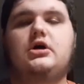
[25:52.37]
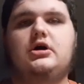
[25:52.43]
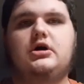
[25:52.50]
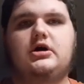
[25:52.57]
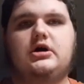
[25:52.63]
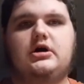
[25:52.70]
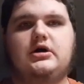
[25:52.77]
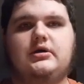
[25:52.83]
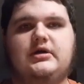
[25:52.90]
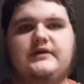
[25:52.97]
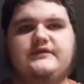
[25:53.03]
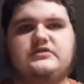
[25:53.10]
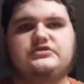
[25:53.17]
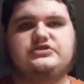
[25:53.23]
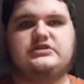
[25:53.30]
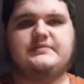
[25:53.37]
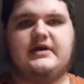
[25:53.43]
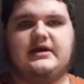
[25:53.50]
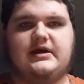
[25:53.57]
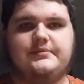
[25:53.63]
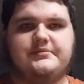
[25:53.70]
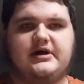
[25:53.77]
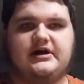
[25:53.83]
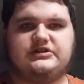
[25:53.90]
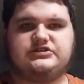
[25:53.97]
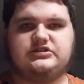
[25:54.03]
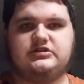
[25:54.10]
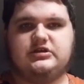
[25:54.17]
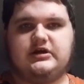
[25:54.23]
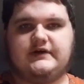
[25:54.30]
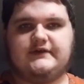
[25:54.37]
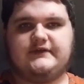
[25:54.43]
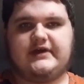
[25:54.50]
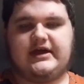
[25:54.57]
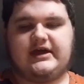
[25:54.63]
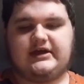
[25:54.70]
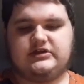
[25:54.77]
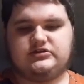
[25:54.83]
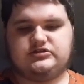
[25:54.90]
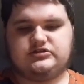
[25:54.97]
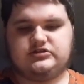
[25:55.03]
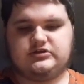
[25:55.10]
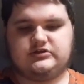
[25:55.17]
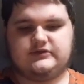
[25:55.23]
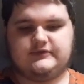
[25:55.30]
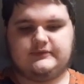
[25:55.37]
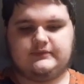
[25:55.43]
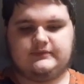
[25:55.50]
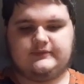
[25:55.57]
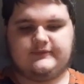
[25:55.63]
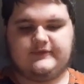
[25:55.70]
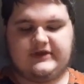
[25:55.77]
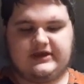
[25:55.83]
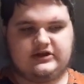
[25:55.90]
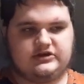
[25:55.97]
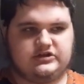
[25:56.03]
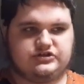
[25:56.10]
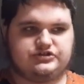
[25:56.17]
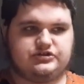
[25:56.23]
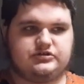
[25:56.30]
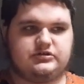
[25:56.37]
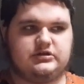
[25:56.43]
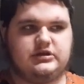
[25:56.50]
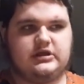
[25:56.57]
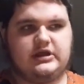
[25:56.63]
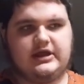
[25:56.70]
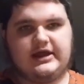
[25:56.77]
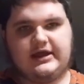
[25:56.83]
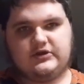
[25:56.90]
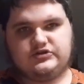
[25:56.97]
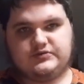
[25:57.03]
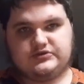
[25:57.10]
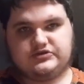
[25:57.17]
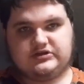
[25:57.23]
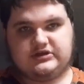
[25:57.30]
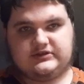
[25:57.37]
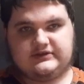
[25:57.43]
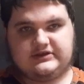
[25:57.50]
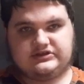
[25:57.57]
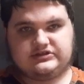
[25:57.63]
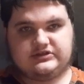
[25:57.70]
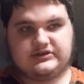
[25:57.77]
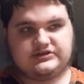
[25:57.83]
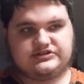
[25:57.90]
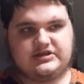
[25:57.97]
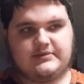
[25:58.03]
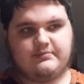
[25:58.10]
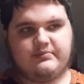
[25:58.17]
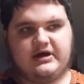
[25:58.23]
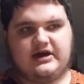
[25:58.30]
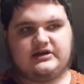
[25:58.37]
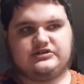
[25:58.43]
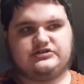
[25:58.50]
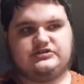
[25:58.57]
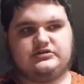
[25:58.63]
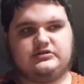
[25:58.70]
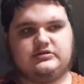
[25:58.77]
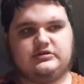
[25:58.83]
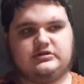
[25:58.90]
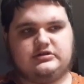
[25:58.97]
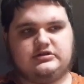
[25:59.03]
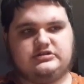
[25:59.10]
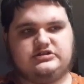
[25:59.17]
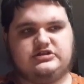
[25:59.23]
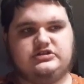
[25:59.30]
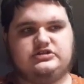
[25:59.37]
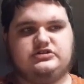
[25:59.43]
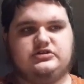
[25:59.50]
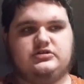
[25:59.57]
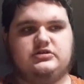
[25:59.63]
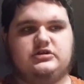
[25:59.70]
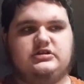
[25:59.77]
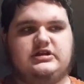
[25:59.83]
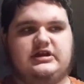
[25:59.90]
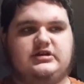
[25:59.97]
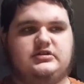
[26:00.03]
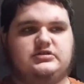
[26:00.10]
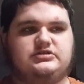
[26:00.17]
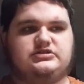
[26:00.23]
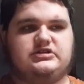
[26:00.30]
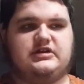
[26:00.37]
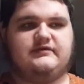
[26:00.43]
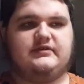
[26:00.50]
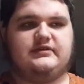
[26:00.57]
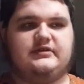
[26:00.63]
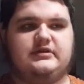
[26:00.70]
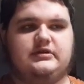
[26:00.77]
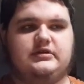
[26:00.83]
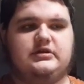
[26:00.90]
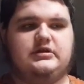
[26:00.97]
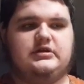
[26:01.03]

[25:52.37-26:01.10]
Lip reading: If you've seen my unboxing of Edge Fan Edition, I was supposed to get this in the same box, a t-shirt, a necklace, everything.